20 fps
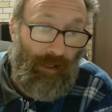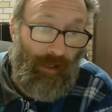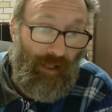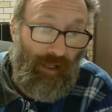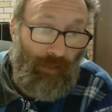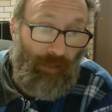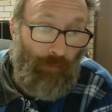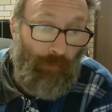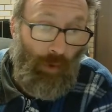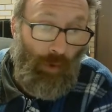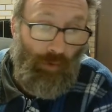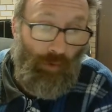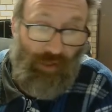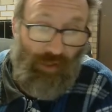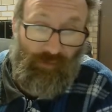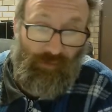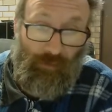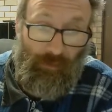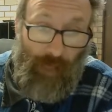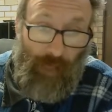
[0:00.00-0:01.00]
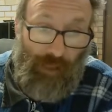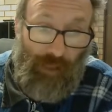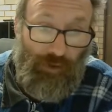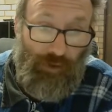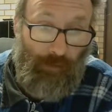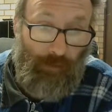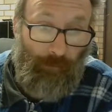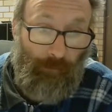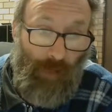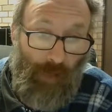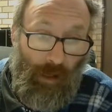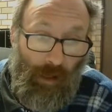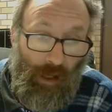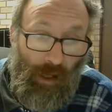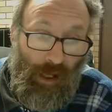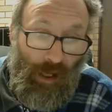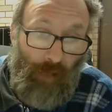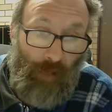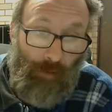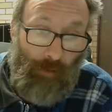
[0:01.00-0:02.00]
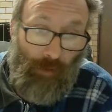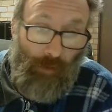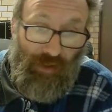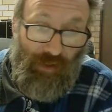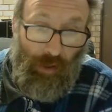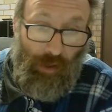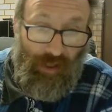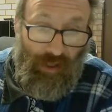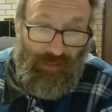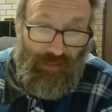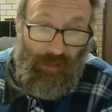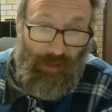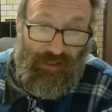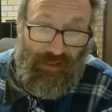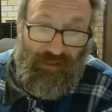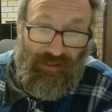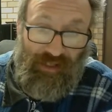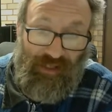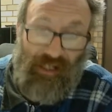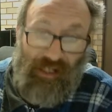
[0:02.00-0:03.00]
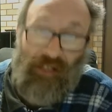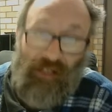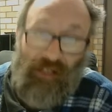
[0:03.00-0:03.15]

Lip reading: any important information, but we don't expect to see